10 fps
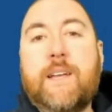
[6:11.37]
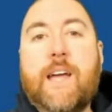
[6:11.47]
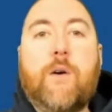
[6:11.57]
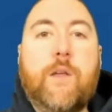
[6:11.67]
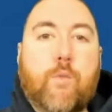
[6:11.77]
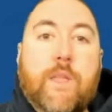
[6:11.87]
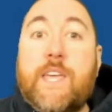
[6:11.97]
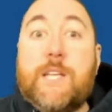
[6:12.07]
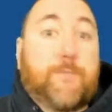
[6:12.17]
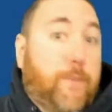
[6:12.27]
Now, it
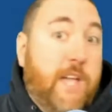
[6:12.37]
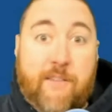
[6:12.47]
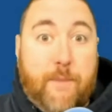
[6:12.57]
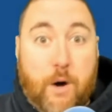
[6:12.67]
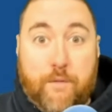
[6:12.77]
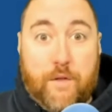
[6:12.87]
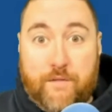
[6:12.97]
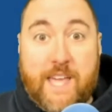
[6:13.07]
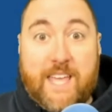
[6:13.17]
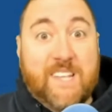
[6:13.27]
really is playoff mode for the
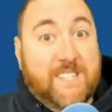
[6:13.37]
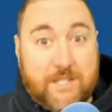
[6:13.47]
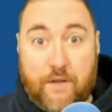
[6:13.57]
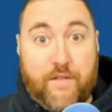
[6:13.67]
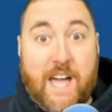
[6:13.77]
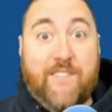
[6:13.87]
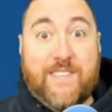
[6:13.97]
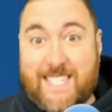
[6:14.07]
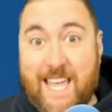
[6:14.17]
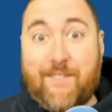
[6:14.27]
Vikings because they're
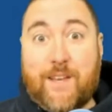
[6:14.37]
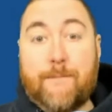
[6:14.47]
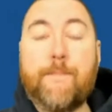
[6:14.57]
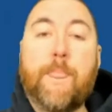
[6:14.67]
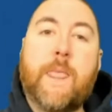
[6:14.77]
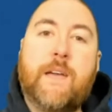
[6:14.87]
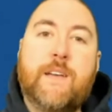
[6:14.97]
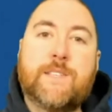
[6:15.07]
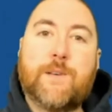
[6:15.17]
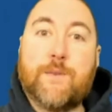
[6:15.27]
5-7.
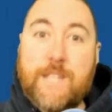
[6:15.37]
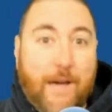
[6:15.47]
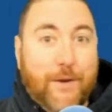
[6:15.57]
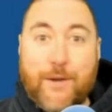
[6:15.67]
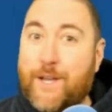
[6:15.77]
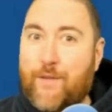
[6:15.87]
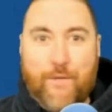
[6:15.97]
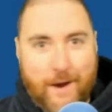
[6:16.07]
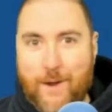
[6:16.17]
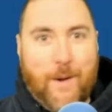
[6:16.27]
So Dalvin Cook could
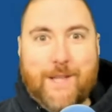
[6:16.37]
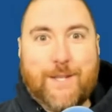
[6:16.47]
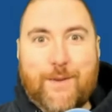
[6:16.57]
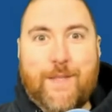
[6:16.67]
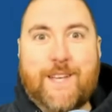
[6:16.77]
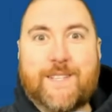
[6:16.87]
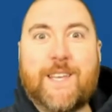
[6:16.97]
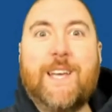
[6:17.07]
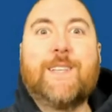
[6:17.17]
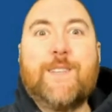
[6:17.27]
very well do this.
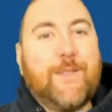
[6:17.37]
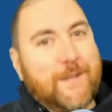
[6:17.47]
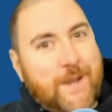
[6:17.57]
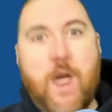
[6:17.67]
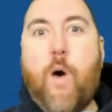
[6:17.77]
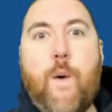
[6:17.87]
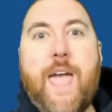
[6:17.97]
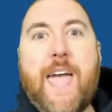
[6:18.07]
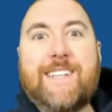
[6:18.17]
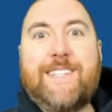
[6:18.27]
So there's no way
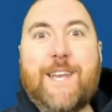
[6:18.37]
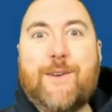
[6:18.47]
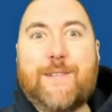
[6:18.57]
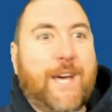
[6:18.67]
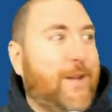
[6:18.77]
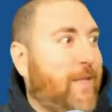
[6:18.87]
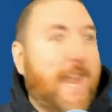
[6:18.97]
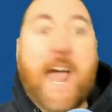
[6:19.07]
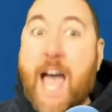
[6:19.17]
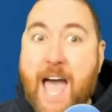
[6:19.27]
I can sit here and tell you
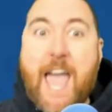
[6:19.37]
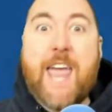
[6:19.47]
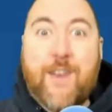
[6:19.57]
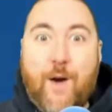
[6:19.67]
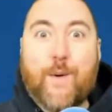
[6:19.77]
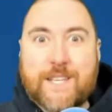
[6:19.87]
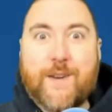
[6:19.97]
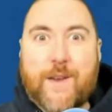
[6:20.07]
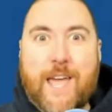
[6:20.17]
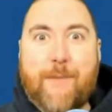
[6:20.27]
that I know what's
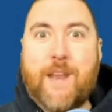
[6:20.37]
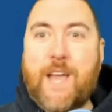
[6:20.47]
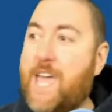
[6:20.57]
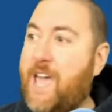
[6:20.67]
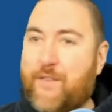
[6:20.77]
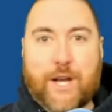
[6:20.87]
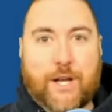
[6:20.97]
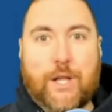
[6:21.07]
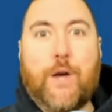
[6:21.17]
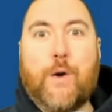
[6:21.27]
going to happen. I haven't a
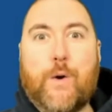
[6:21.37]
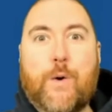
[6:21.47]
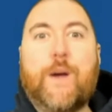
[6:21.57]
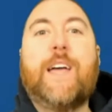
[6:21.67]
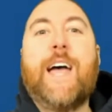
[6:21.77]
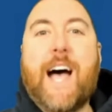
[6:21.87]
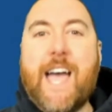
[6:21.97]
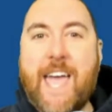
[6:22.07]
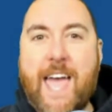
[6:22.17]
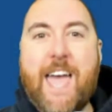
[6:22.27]
clue.
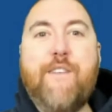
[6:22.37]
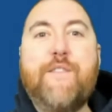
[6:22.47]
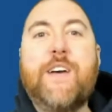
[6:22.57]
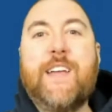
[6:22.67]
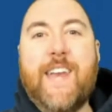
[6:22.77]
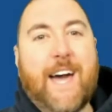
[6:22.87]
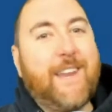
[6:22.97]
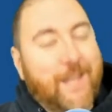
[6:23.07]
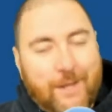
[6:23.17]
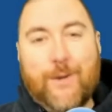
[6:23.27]
I have
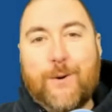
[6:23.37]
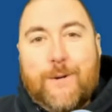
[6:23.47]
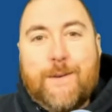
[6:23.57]
not a clue.